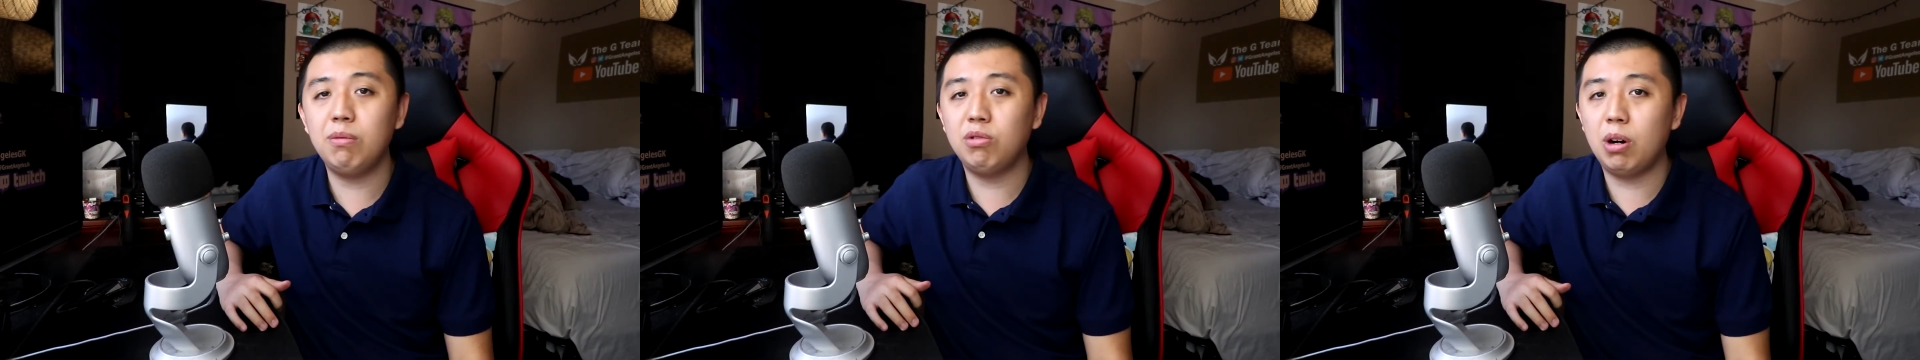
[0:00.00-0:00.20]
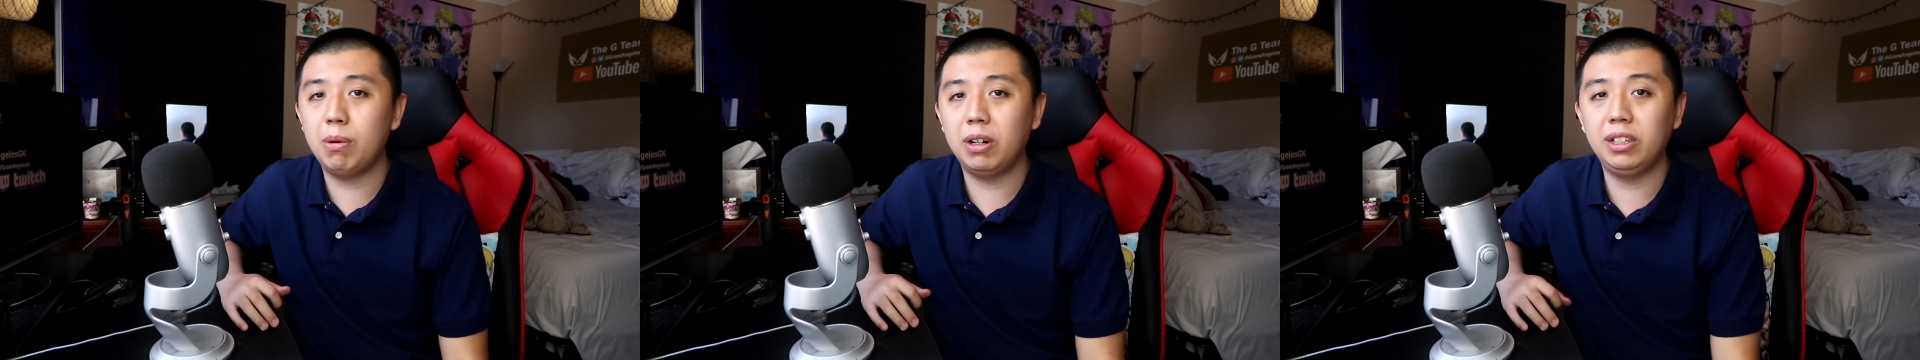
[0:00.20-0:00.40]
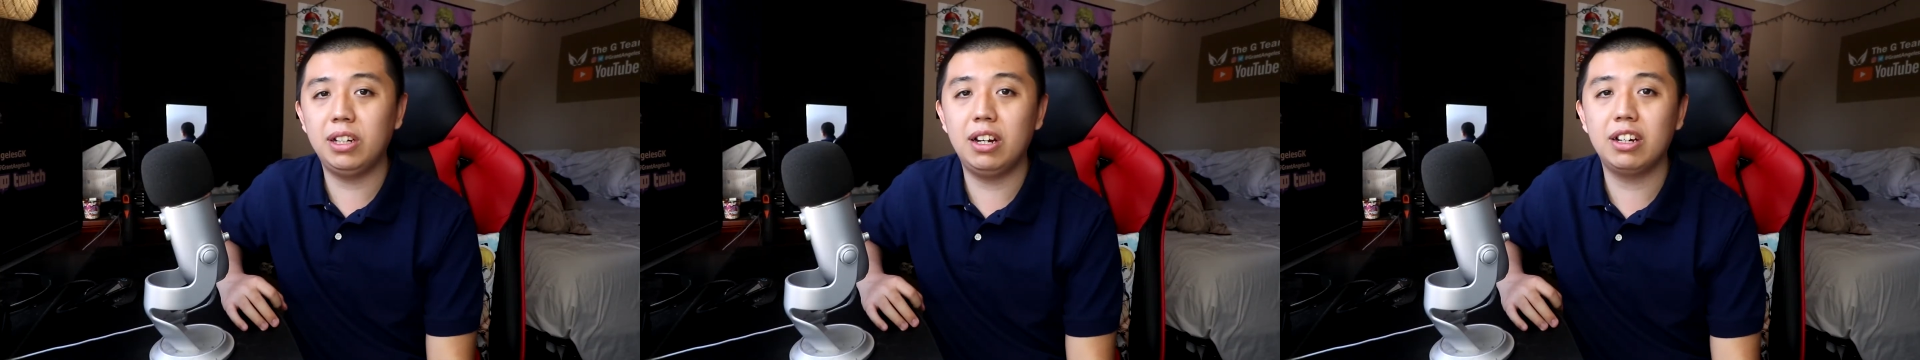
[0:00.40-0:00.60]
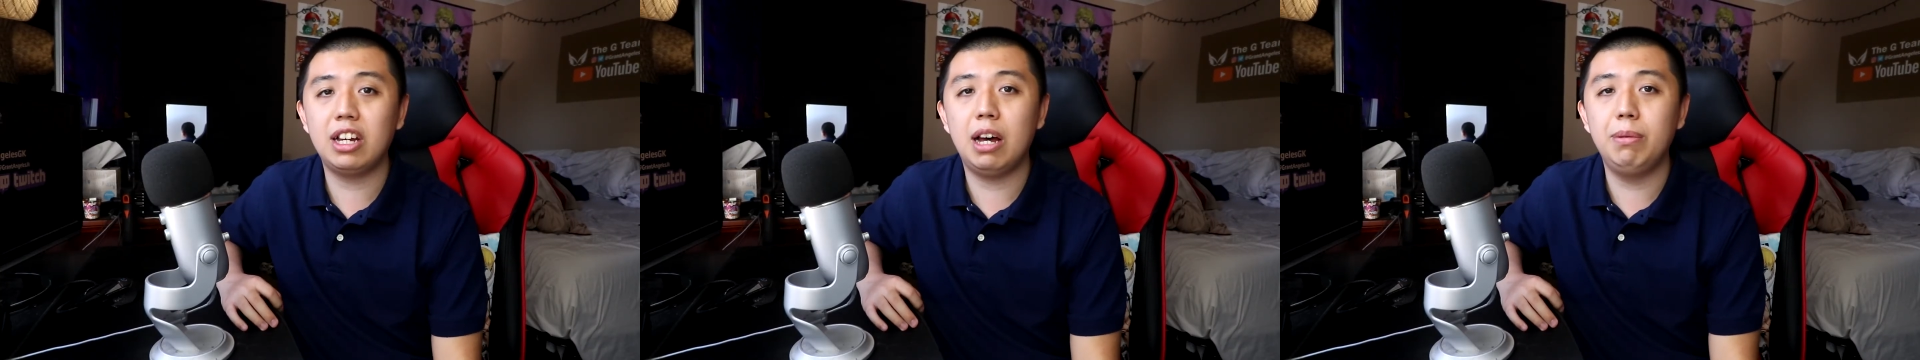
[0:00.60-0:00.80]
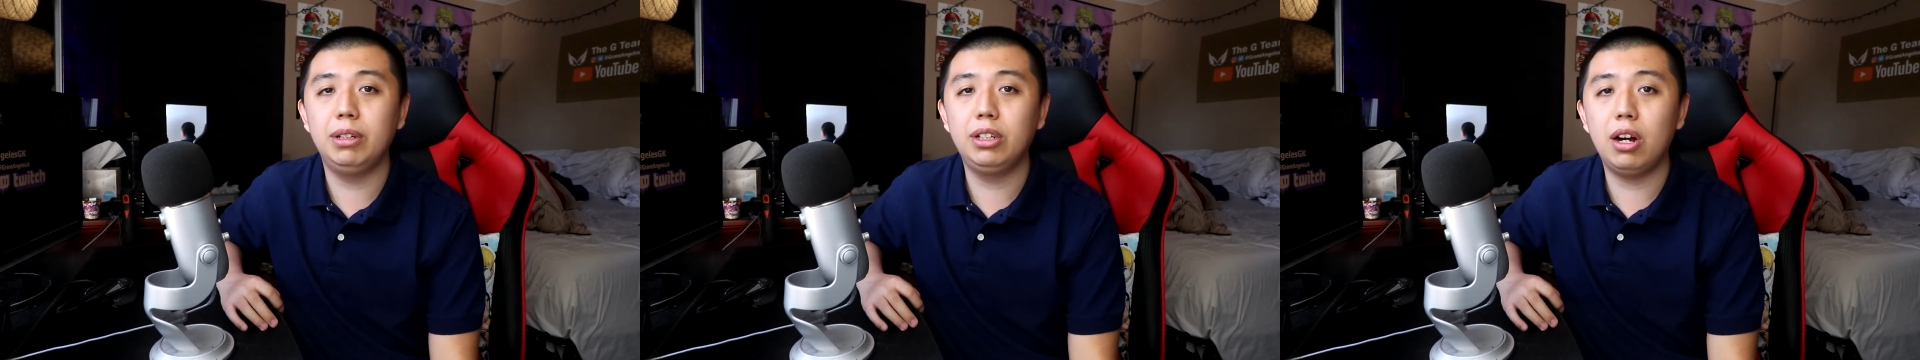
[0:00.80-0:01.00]

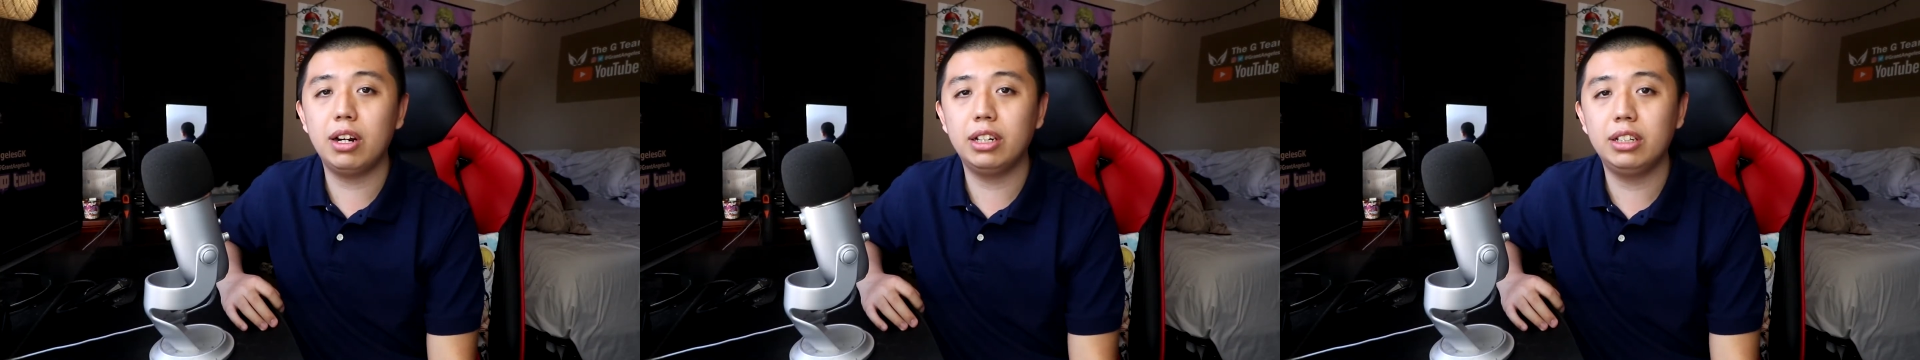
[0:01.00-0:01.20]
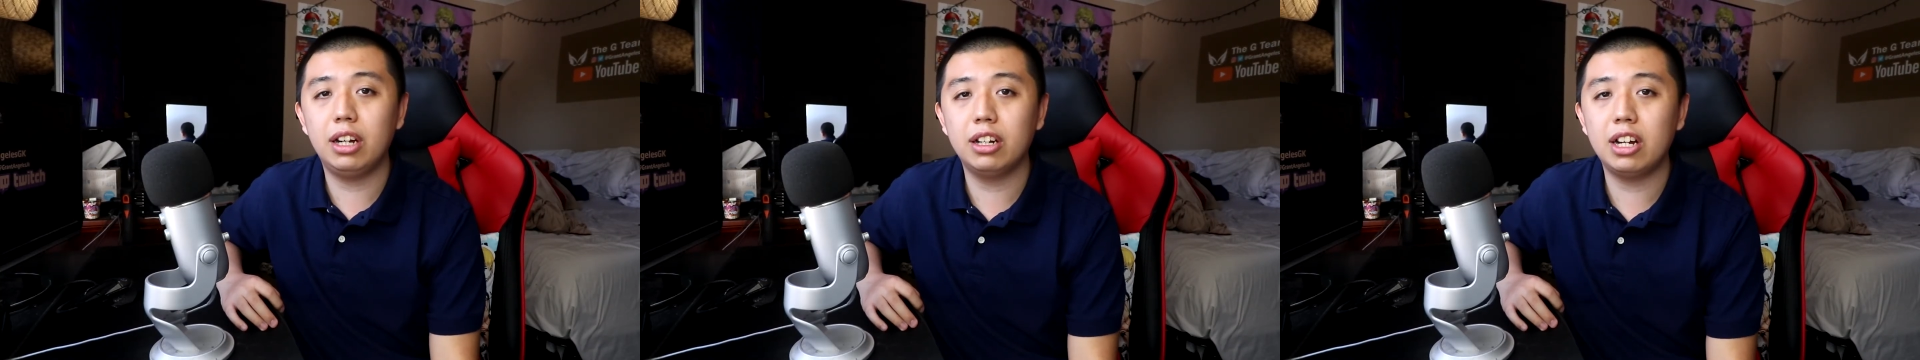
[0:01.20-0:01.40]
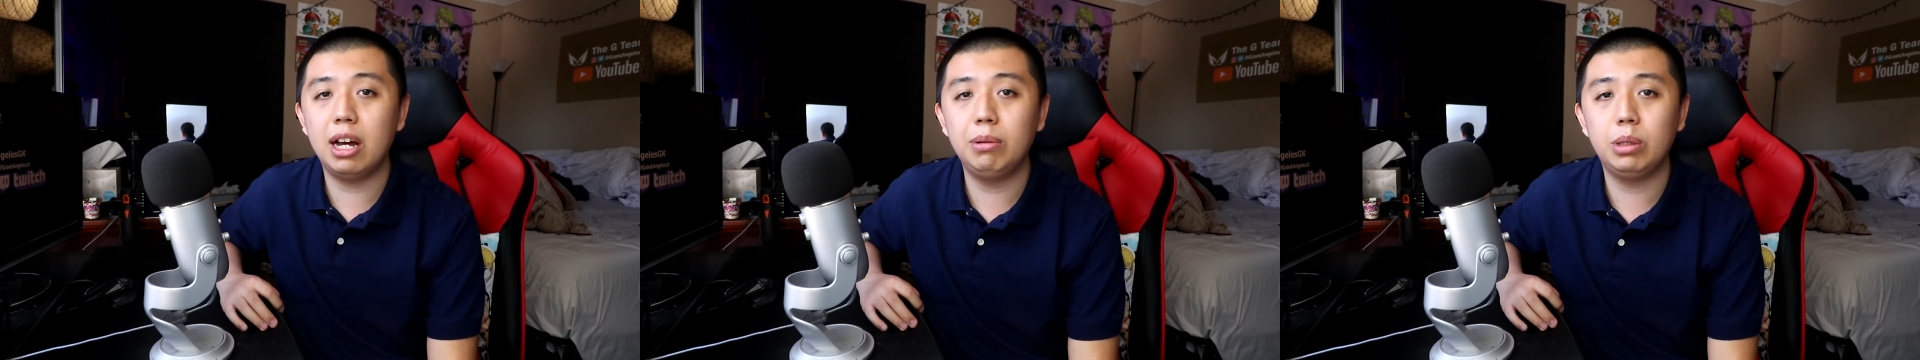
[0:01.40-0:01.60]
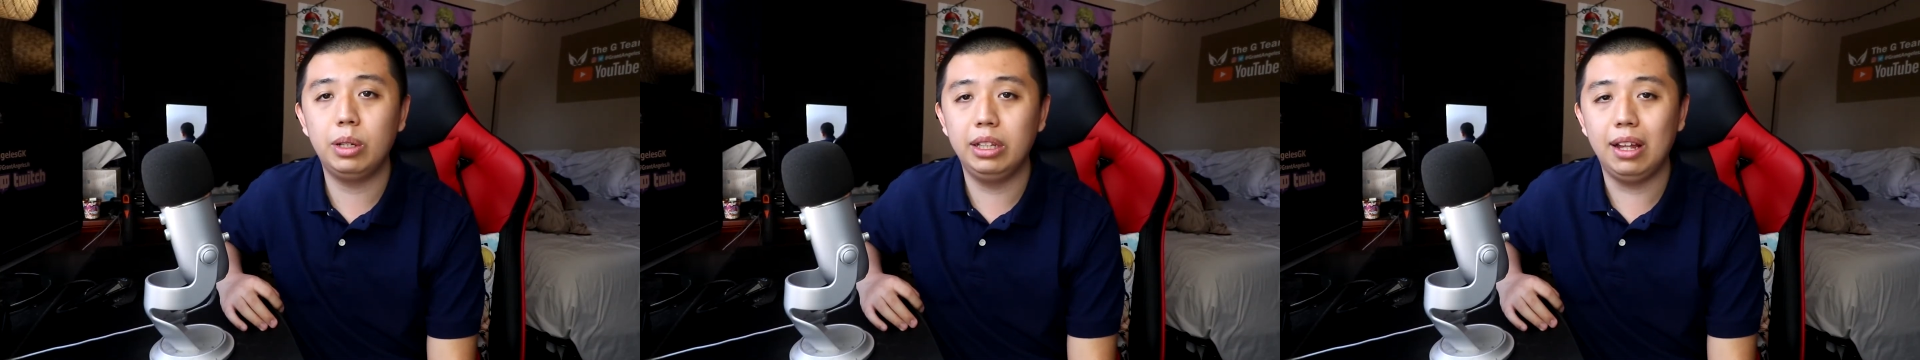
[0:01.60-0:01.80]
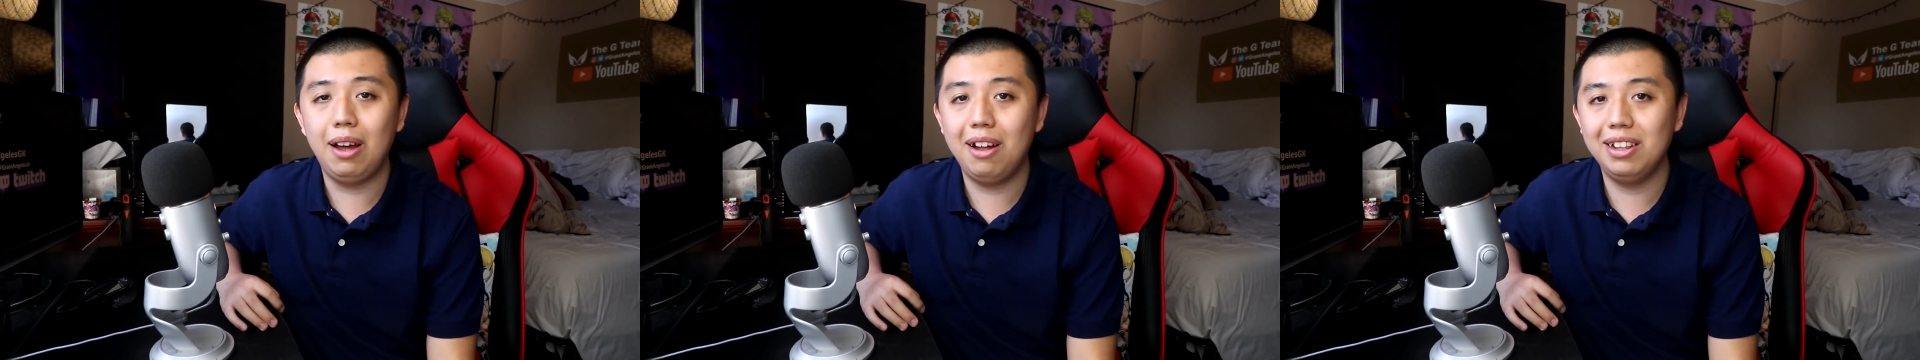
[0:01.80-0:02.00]
Walmart.com, and Target.com during
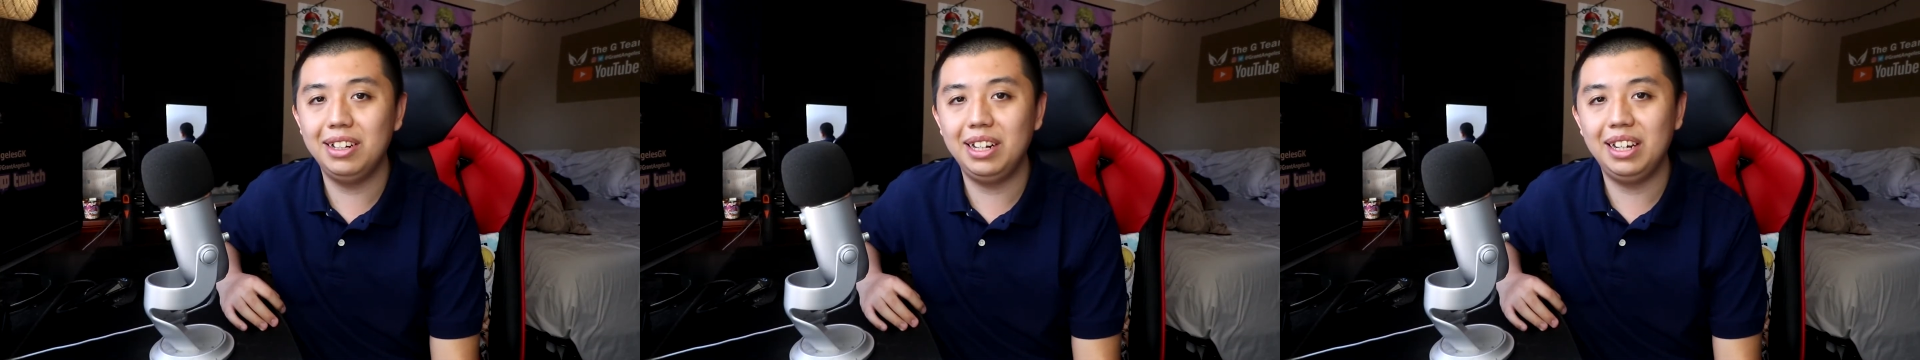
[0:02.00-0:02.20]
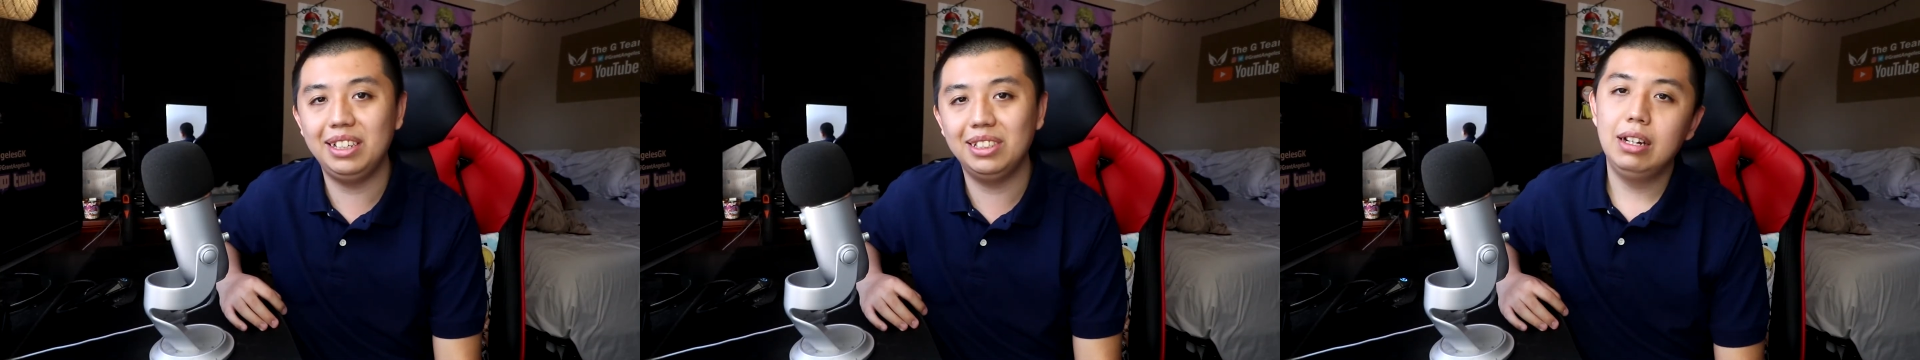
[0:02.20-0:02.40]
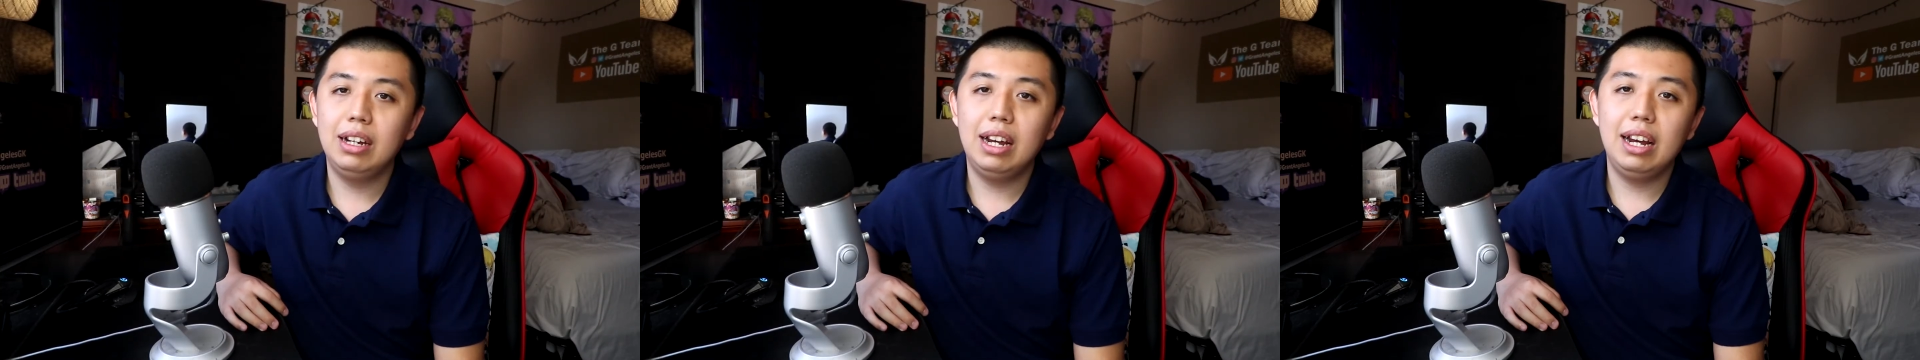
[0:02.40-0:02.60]
the holidays,